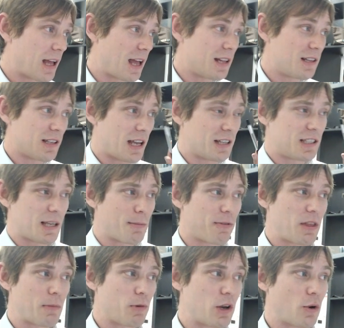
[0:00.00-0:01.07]
and some of
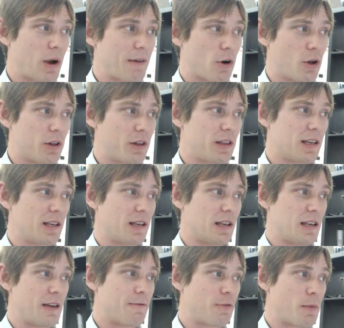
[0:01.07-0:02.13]
them we don't have all the
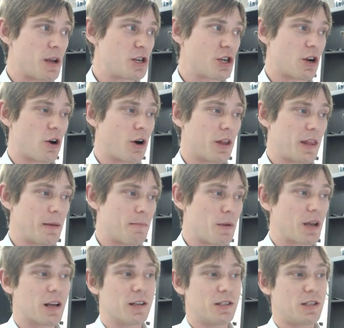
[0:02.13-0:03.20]
information on them
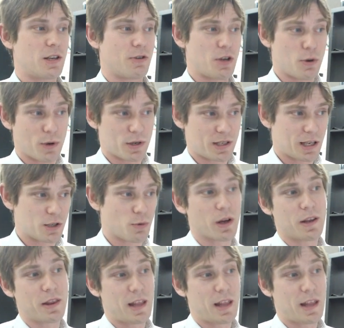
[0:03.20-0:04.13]
because they're USS1.